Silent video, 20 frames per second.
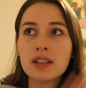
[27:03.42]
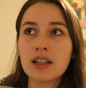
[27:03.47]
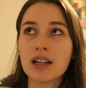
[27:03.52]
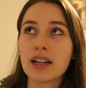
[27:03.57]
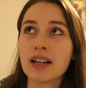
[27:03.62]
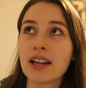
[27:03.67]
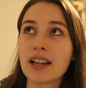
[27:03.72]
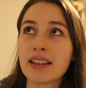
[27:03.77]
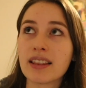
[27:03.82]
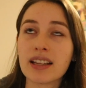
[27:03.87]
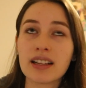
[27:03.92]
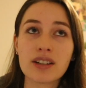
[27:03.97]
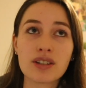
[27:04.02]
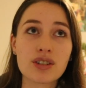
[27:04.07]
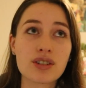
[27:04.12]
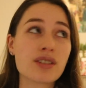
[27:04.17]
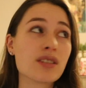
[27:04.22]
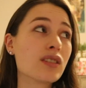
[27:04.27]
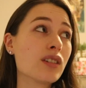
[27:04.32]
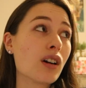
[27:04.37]
and I think it
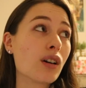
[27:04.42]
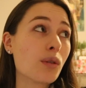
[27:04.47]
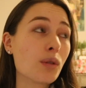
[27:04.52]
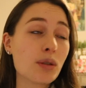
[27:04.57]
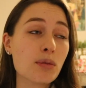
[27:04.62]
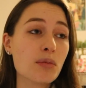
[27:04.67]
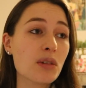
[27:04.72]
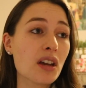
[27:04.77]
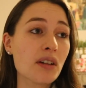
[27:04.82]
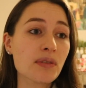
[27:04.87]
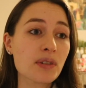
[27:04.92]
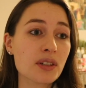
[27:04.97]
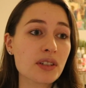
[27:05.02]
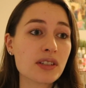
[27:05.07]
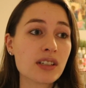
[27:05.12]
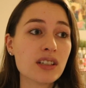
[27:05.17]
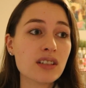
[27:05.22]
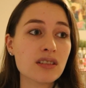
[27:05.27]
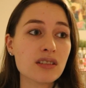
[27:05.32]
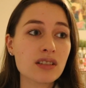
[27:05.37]
just stuck with me ever
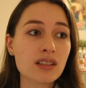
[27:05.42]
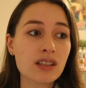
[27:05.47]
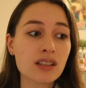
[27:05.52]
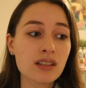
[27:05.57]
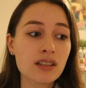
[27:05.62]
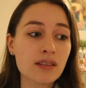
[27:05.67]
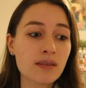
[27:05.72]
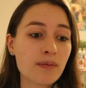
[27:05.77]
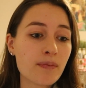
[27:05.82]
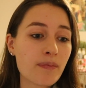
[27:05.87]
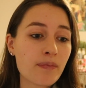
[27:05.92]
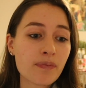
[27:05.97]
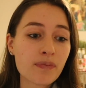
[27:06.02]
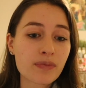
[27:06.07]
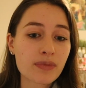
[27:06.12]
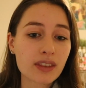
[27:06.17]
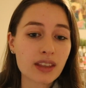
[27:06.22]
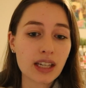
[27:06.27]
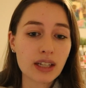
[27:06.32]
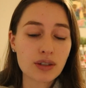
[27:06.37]
since, and
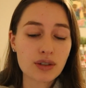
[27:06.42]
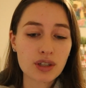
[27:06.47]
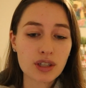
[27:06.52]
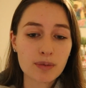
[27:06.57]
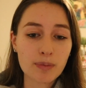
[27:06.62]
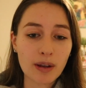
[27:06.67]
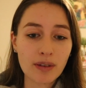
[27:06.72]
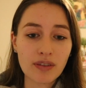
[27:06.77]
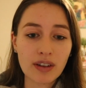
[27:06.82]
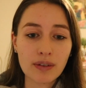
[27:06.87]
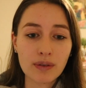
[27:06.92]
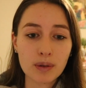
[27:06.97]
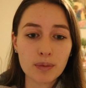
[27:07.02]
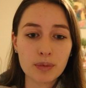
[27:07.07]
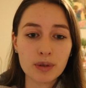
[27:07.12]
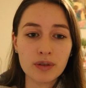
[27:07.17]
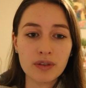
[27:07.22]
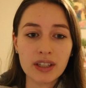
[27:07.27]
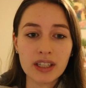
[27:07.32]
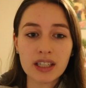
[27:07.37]
that's just my favorite
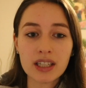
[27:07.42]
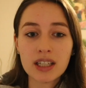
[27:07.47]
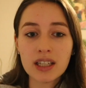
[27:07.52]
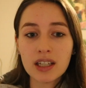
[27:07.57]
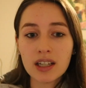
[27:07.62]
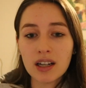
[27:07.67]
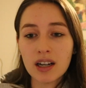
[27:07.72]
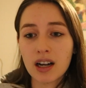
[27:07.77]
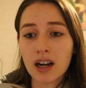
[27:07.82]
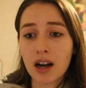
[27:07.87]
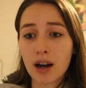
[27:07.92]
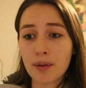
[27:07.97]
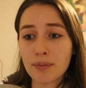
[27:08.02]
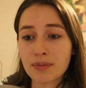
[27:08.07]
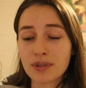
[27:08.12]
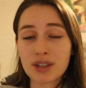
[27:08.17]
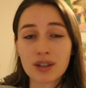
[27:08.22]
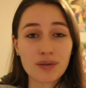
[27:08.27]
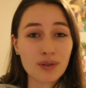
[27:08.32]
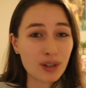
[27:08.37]
movie.
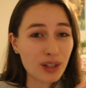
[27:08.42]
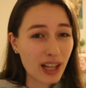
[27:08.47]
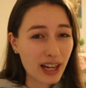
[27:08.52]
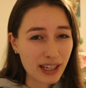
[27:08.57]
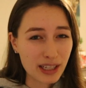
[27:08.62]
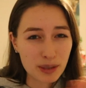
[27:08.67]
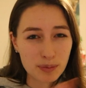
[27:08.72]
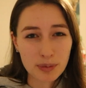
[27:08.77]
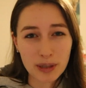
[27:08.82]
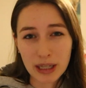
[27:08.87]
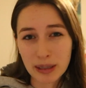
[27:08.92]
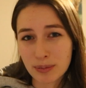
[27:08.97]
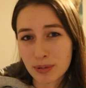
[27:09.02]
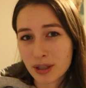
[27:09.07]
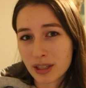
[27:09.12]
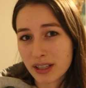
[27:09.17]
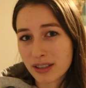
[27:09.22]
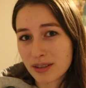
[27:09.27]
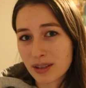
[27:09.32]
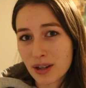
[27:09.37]
Silver Linings
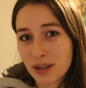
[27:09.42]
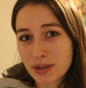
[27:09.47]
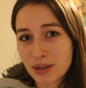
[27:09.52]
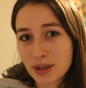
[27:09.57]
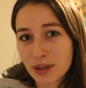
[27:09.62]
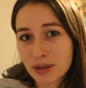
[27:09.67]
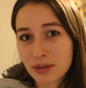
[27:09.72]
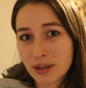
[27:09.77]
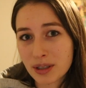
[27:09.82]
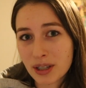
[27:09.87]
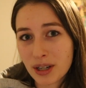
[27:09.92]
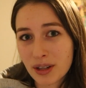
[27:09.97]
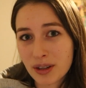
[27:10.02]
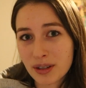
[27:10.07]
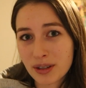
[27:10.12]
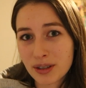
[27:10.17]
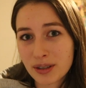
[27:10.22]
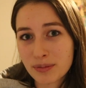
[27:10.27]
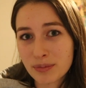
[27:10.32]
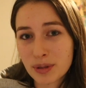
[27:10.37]
Playbook is also
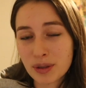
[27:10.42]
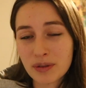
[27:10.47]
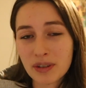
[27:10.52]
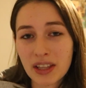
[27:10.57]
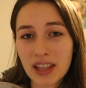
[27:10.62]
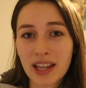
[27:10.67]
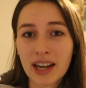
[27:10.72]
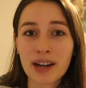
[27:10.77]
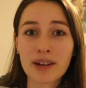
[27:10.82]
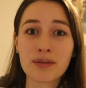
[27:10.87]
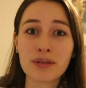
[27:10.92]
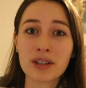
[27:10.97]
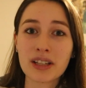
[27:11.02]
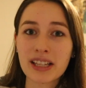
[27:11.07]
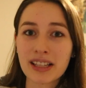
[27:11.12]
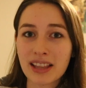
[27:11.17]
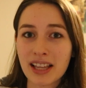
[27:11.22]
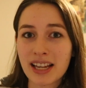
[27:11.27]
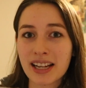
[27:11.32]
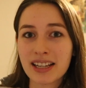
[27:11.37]
another movie that I
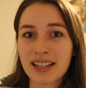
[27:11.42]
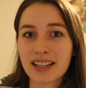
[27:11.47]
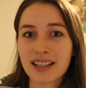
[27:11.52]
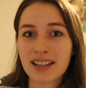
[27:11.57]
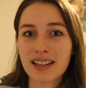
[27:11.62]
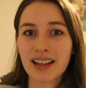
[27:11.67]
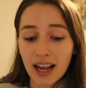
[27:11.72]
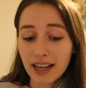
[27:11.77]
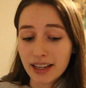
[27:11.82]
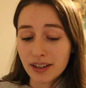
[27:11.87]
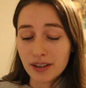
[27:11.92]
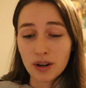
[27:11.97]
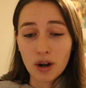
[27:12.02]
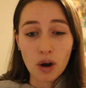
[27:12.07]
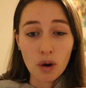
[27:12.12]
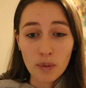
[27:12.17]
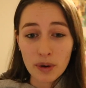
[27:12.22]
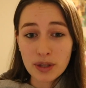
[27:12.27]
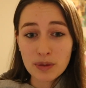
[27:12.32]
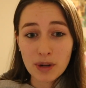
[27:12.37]
really like. I can
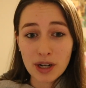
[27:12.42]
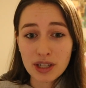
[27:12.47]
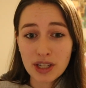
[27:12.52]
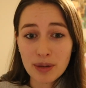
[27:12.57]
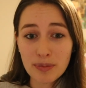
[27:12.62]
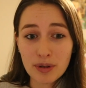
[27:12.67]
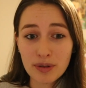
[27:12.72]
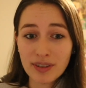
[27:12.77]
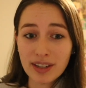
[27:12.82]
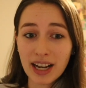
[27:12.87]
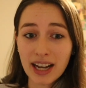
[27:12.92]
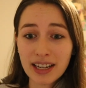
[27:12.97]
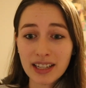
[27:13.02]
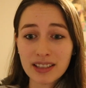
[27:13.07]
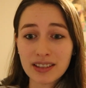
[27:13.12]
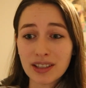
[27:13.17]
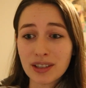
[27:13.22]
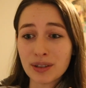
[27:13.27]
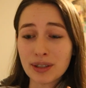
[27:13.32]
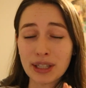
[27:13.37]
always watch that movie. I could
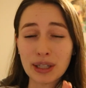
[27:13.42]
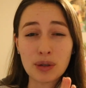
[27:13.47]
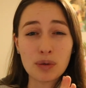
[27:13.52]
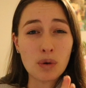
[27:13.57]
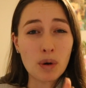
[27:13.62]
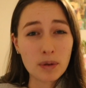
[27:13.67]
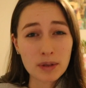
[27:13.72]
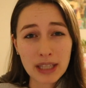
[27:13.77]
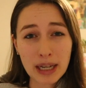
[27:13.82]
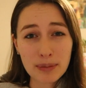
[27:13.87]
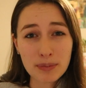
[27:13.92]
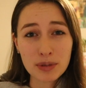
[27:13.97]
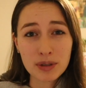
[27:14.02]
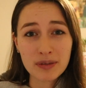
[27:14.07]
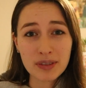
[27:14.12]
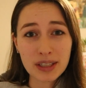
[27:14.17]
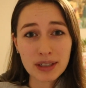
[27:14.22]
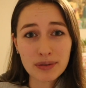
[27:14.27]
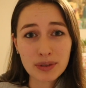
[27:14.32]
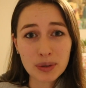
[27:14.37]
literally quote that
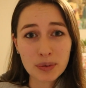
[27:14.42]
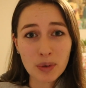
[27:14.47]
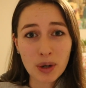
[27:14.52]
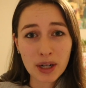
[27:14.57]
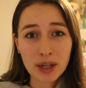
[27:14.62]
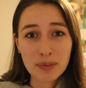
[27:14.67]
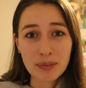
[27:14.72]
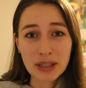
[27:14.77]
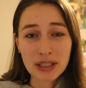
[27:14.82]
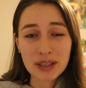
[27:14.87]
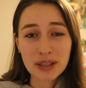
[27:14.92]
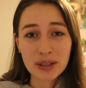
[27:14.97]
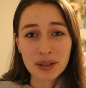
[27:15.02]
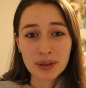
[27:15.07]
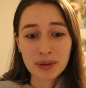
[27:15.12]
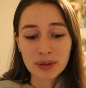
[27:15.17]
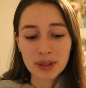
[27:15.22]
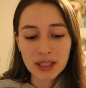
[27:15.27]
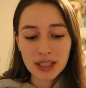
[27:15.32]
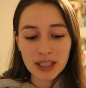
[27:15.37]
movie if you wanted me
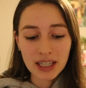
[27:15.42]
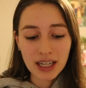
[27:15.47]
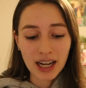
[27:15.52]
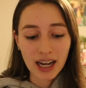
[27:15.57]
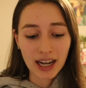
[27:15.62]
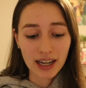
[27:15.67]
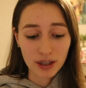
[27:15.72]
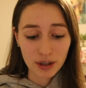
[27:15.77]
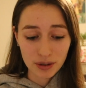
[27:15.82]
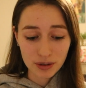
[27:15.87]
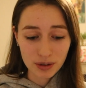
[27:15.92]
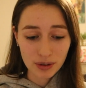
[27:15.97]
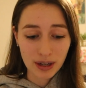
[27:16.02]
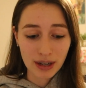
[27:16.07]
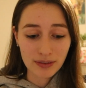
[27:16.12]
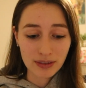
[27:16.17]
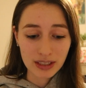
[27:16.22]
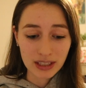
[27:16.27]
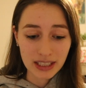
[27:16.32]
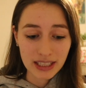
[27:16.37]
to. I also
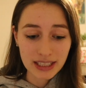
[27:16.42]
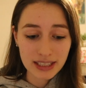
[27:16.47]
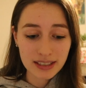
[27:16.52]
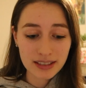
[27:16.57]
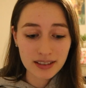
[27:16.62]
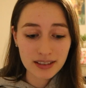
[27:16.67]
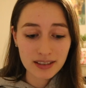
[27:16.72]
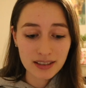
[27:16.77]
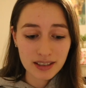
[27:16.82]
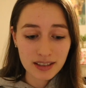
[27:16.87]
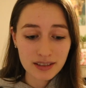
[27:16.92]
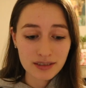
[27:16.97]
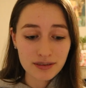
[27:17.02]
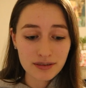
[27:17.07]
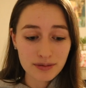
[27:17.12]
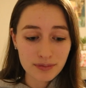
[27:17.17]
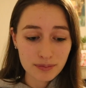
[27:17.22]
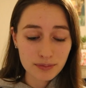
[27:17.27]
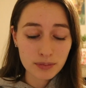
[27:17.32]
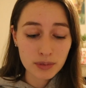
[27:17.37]
have a list of
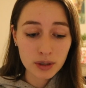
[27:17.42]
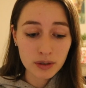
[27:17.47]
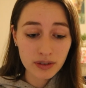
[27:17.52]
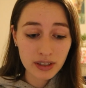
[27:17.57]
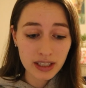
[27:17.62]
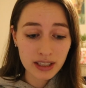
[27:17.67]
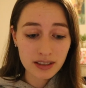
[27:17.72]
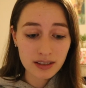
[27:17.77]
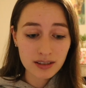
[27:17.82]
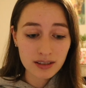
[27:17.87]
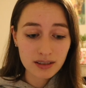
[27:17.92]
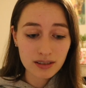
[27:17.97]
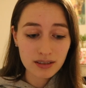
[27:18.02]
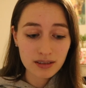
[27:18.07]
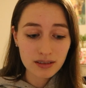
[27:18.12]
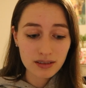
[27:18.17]
movies